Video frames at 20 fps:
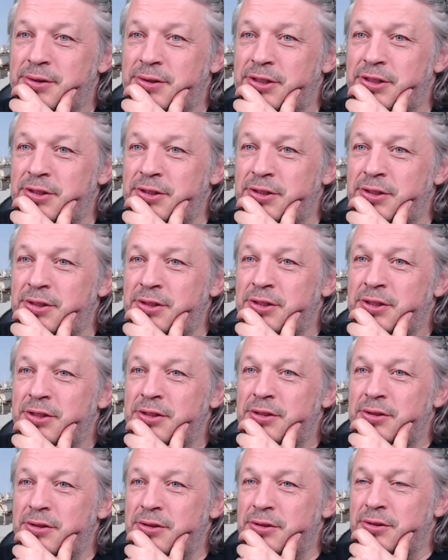Richard,
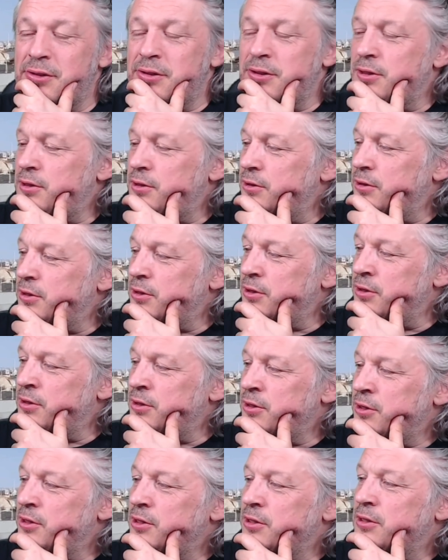we only had you
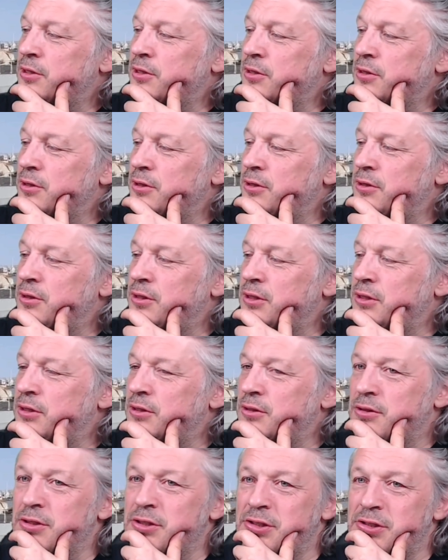on because what you did
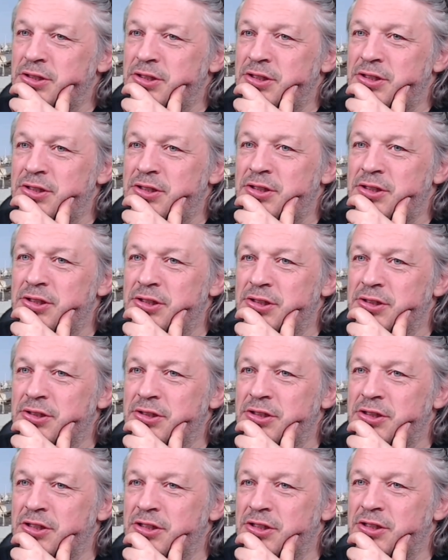is the shittest thing
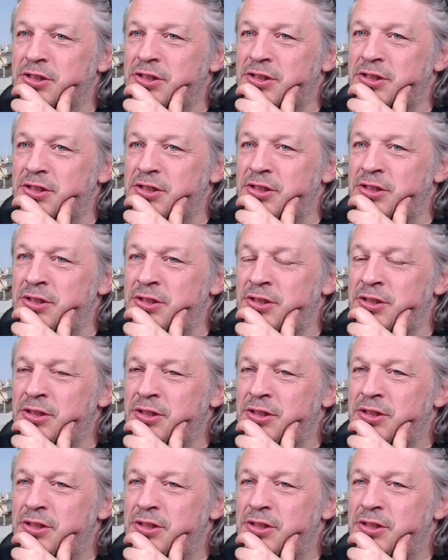we'd ever seen.